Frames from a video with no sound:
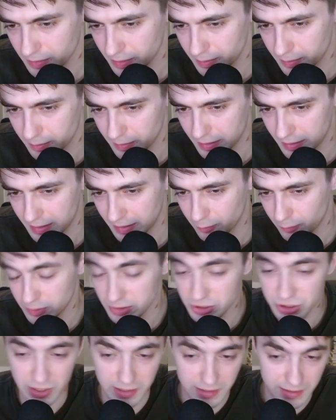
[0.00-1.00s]
and
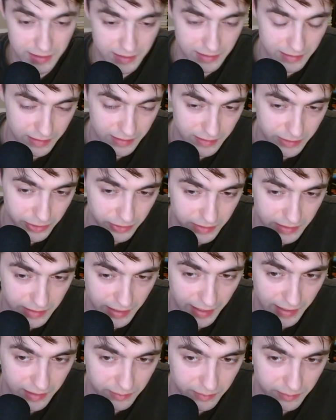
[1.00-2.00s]
which like it clearly
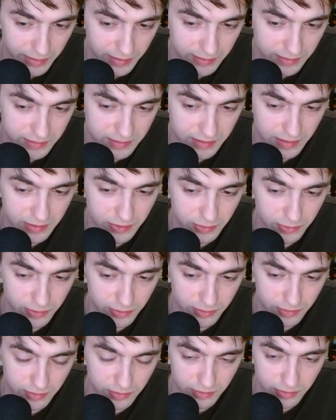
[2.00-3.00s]
can't because then
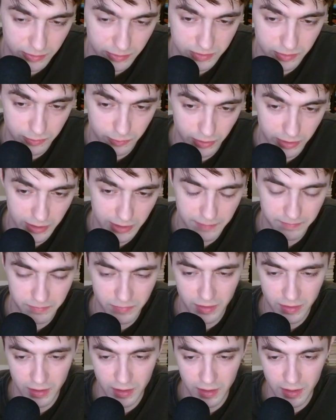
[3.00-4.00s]
you'll lose the rook.
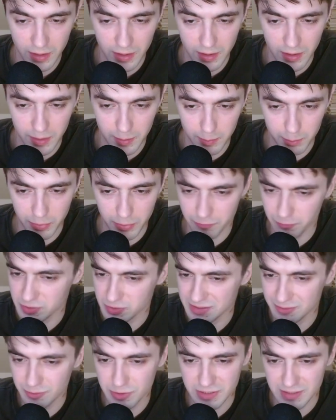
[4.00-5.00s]
But for
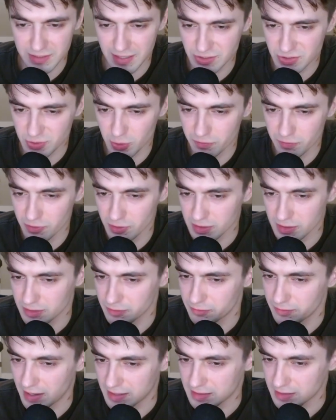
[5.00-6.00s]
some reason I just overlooked the
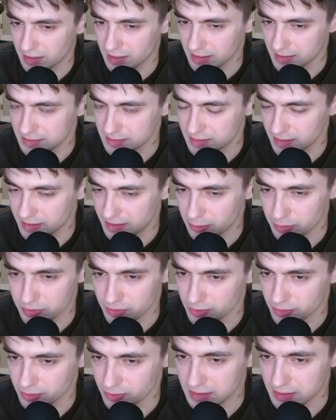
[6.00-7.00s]
fact that I can take it with
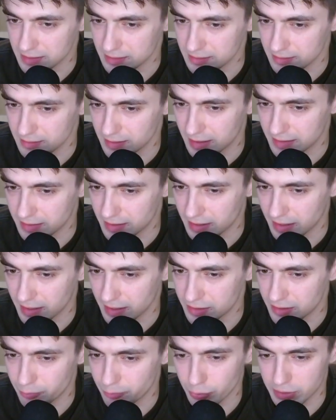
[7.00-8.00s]
the queen, and then I
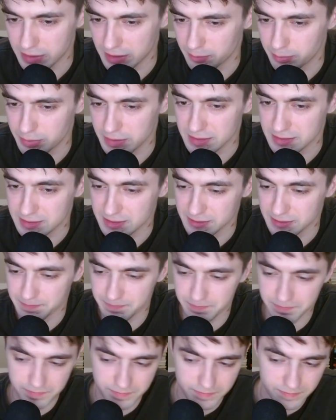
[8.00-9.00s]
end up winning a piece.
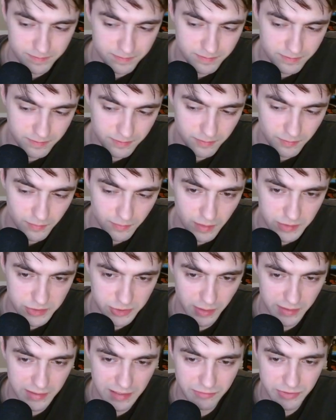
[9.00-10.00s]

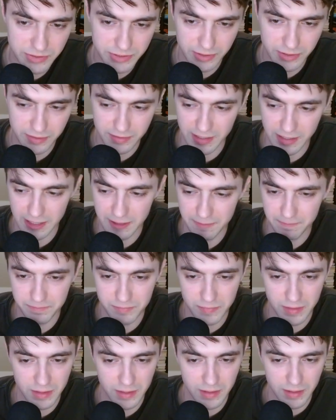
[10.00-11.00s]
So I never took that,
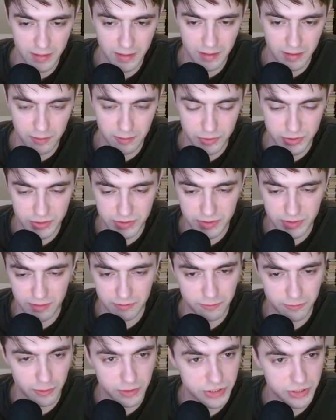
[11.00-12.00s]
which is
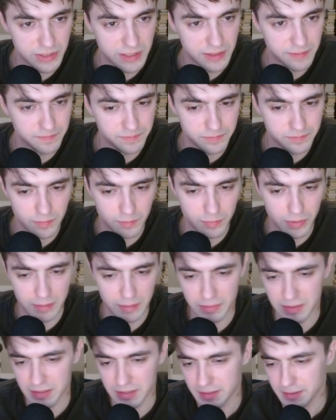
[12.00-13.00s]
unfortunate, but I'm
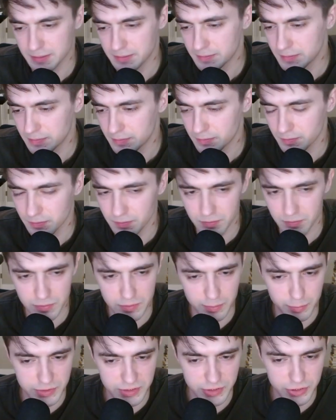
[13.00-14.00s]
like the
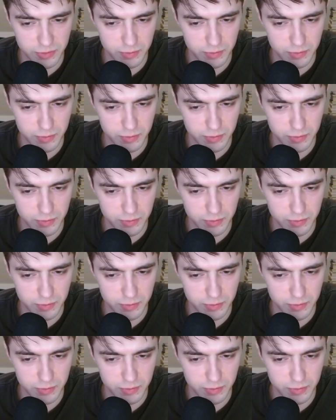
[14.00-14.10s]
position was